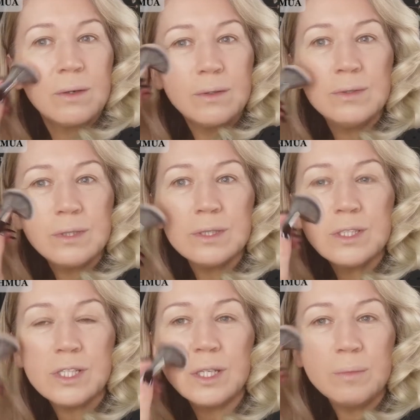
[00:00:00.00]
Under the
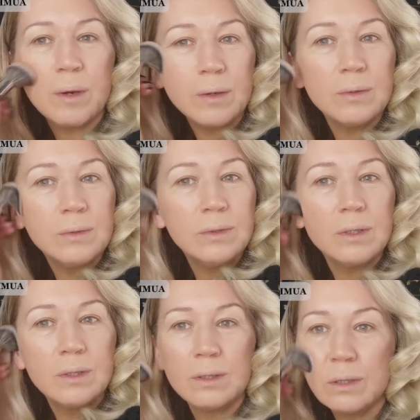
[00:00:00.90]
cheekbone,
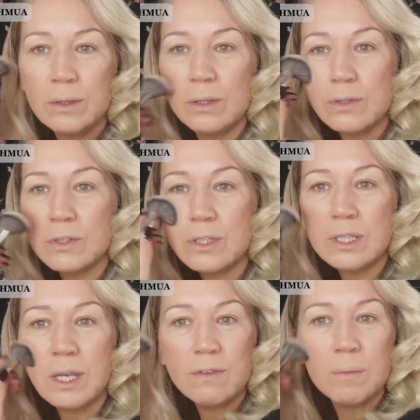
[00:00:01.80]
just to
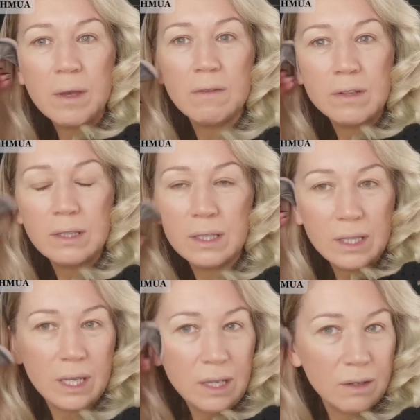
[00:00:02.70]
give you a bit of a
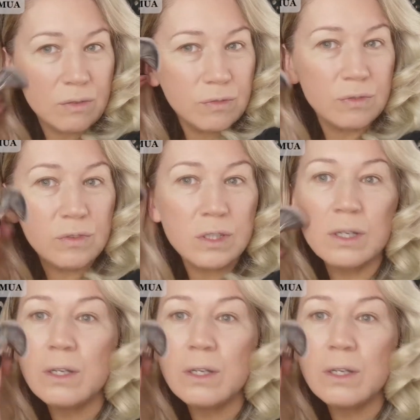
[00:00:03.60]
lift.